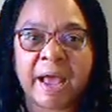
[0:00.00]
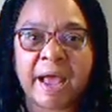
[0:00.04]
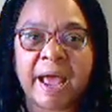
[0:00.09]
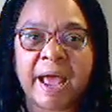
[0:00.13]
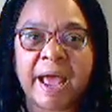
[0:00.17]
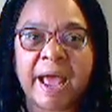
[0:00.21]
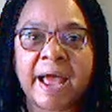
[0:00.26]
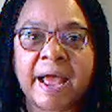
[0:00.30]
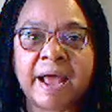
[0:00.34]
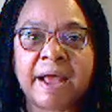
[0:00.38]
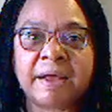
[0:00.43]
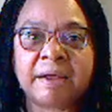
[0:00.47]

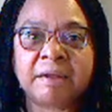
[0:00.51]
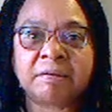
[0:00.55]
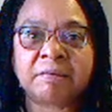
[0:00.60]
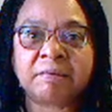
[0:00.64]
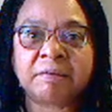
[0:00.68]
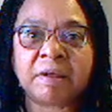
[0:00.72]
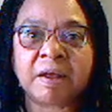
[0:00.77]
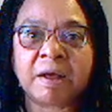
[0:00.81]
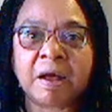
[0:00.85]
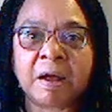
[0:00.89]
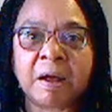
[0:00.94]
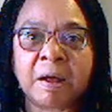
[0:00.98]
And
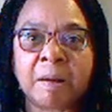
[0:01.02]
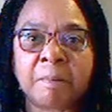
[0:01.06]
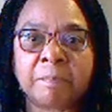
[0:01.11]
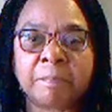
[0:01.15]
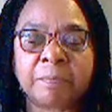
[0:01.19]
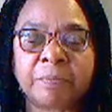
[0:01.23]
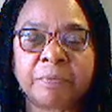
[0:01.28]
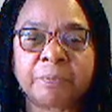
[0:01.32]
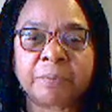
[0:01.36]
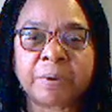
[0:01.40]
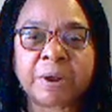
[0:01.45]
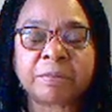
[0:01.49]

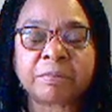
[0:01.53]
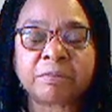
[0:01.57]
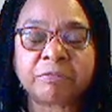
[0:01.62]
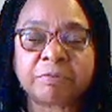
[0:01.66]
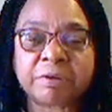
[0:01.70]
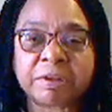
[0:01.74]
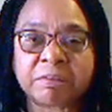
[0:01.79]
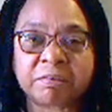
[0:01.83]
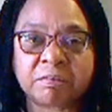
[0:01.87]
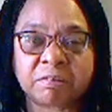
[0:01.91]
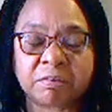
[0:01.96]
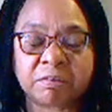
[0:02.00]
throughout
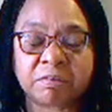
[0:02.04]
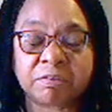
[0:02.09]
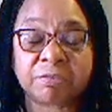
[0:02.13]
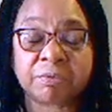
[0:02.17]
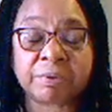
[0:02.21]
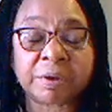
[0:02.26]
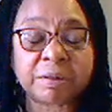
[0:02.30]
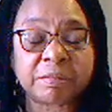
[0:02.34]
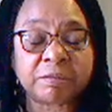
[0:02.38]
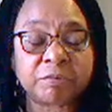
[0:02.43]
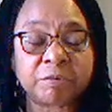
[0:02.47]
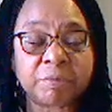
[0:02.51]

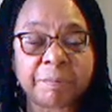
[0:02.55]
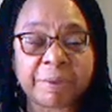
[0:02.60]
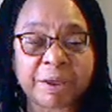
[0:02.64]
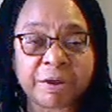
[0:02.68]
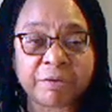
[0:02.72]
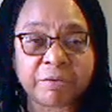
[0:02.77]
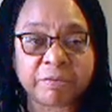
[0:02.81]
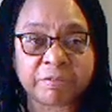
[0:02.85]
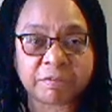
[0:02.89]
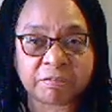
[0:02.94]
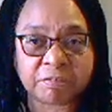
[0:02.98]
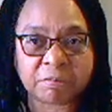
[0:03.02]
the
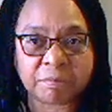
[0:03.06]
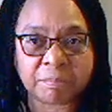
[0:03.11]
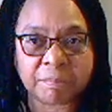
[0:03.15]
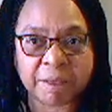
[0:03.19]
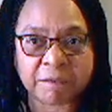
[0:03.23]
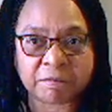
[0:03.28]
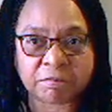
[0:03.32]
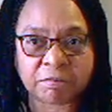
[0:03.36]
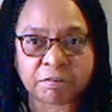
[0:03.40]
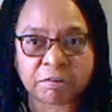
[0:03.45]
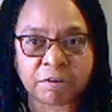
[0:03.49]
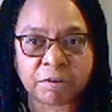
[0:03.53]
remainder of the
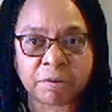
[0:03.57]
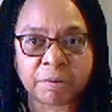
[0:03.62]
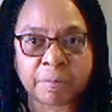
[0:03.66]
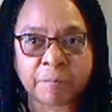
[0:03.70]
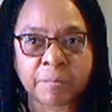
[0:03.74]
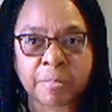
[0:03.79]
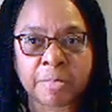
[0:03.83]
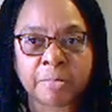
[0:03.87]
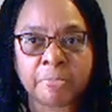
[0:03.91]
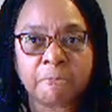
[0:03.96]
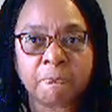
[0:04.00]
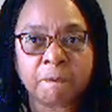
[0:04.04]
semester,
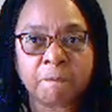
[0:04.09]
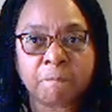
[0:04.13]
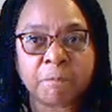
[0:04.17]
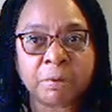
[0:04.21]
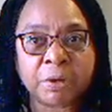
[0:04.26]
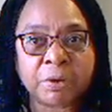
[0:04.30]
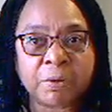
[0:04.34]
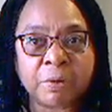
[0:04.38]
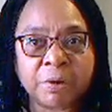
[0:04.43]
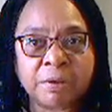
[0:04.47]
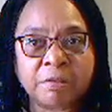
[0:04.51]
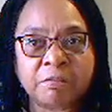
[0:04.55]
we're
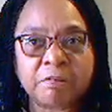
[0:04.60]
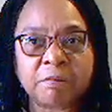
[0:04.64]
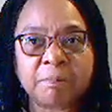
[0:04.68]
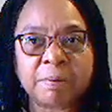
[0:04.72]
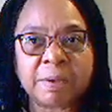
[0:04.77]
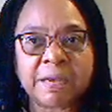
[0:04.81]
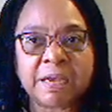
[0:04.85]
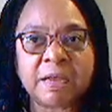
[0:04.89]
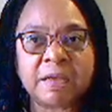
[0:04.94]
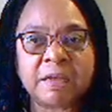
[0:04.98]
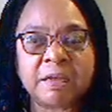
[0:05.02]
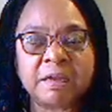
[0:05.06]
going to
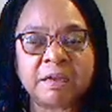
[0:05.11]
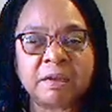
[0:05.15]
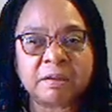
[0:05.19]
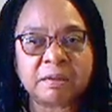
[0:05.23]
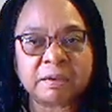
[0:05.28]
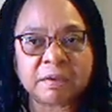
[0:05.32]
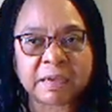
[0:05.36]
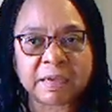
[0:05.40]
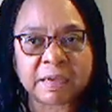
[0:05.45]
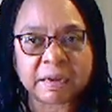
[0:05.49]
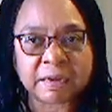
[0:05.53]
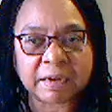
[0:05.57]
be
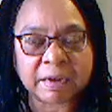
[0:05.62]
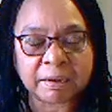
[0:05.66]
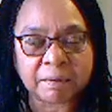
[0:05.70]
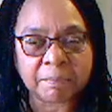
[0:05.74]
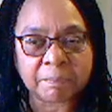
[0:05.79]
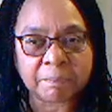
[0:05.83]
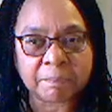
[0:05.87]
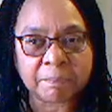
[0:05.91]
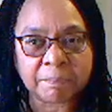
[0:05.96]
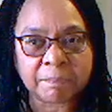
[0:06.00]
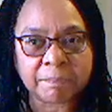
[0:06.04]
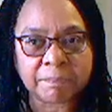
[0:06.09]
looking
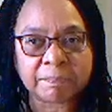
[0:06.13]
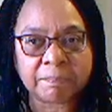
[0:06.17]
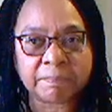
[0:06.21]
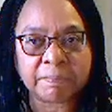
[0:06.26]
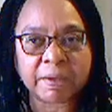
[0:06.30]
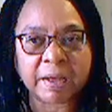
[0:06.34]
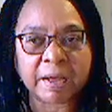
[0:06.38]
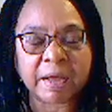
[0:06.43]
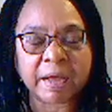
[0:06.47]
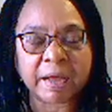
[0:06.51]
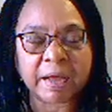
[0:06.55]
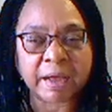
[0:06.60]

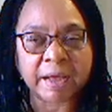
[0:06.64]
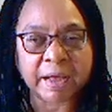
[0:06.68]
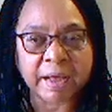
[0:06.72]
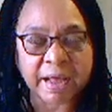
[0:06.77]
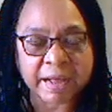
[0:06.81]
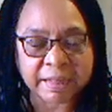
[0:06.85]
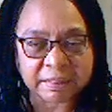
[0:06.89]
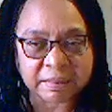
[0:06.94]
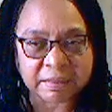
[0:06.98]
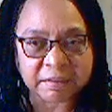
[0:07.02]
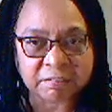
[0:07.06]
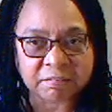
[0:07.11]

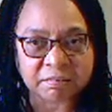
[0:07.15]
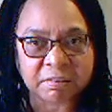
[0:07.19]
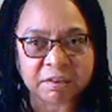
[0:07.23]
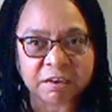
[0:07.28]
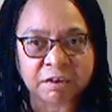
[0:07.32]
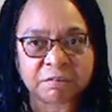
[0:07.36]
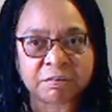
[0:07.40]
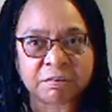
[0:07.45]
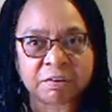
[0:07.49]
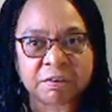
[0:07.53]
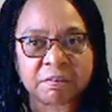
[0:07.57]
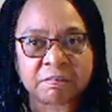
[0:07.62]
at these
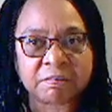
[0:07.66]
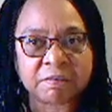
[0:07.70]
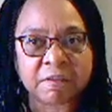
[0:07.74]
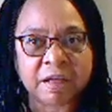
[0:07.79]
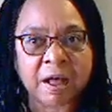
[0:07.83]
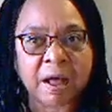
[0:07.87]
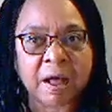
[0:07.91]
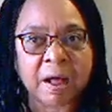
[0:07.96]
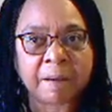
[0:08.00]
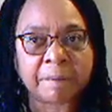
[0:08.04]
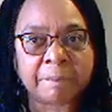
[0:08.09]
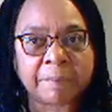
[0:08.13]
theories
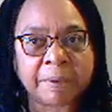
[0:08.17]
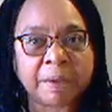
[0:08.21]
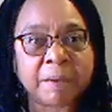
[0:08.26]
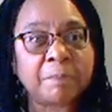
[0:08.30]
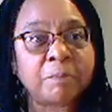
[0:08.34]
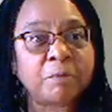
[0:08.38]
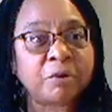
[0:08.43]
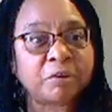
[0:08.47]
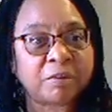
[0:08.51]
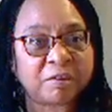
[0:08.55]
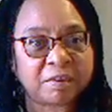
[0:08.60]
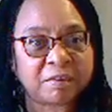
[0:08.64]
in
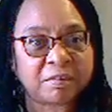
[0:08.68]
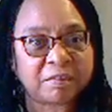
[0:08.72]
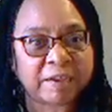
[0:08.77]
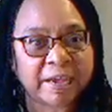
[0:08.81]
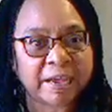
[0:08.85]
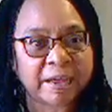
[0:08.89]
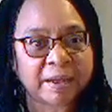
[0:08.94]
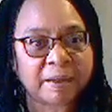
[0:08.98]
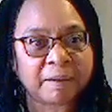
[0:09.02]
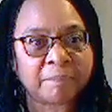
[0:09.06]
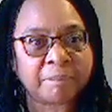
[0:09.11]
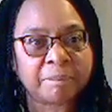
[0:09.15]
more
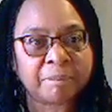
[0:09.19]
detail.